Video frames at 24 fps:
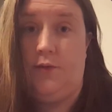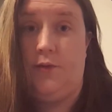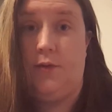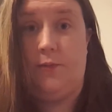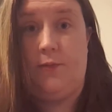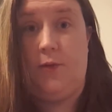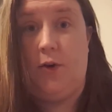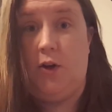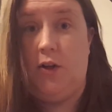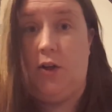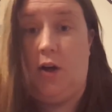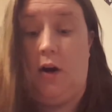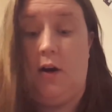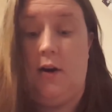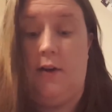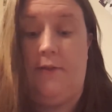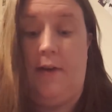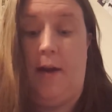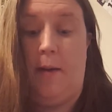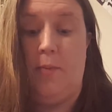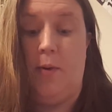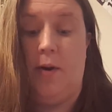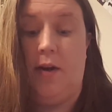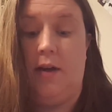for a yard of
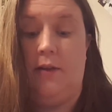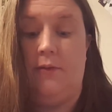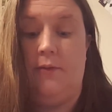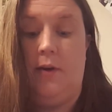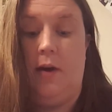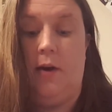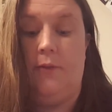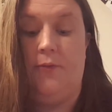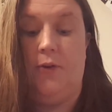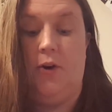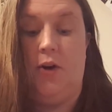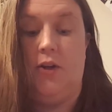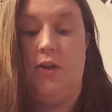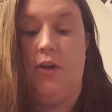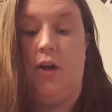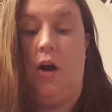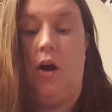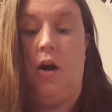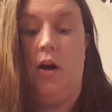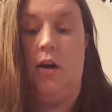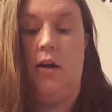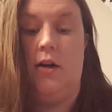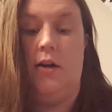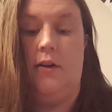fabric, and for a
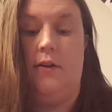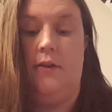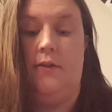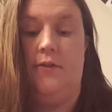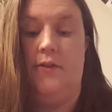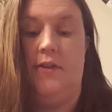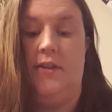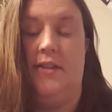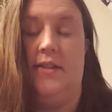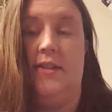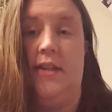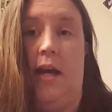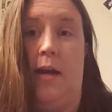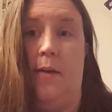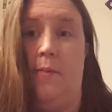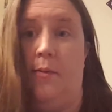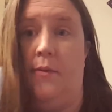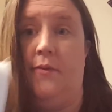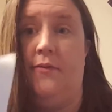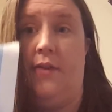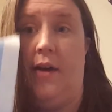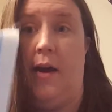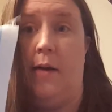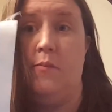yard of this type
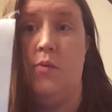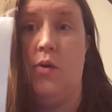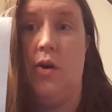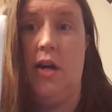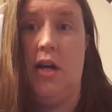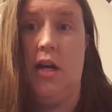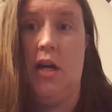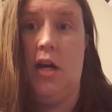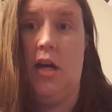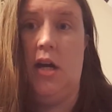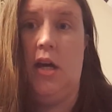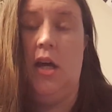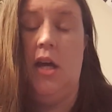of fabric